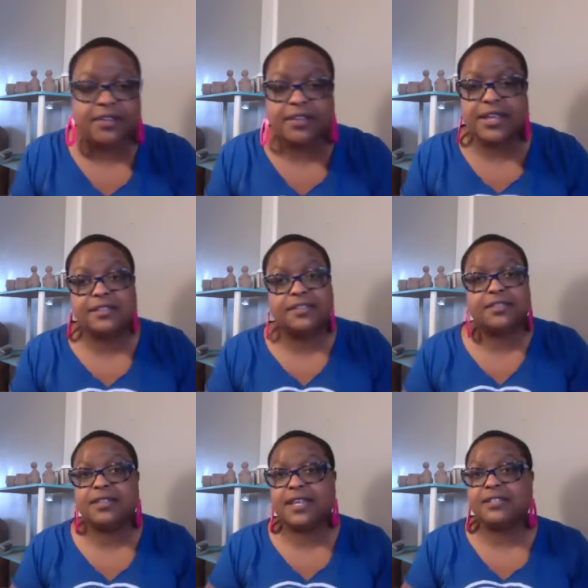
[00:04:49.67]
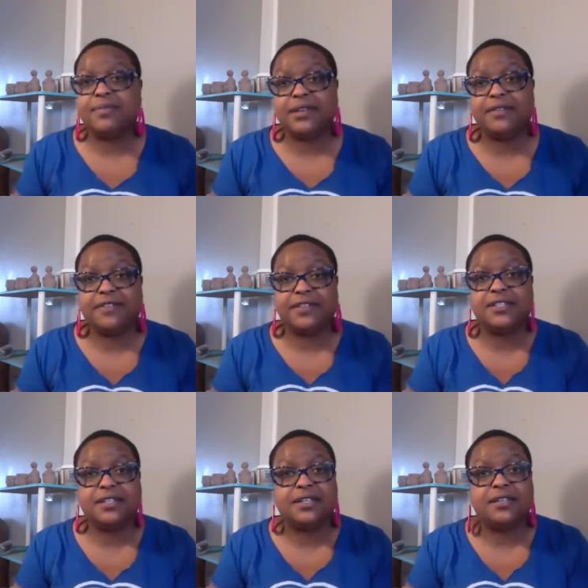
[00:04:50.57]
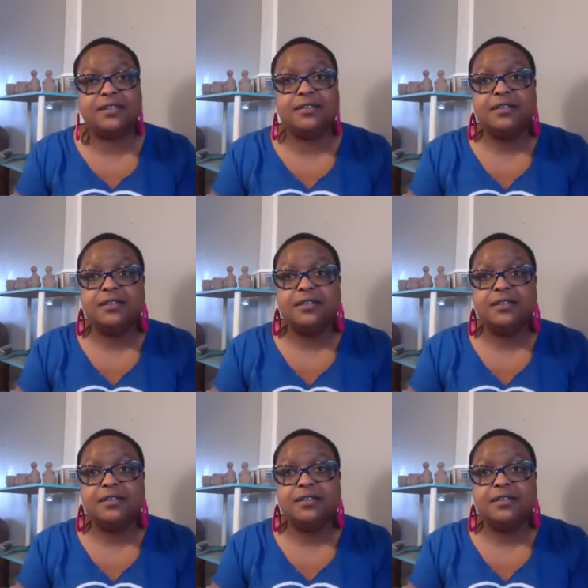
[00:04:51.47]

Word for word: and that's that's manifested in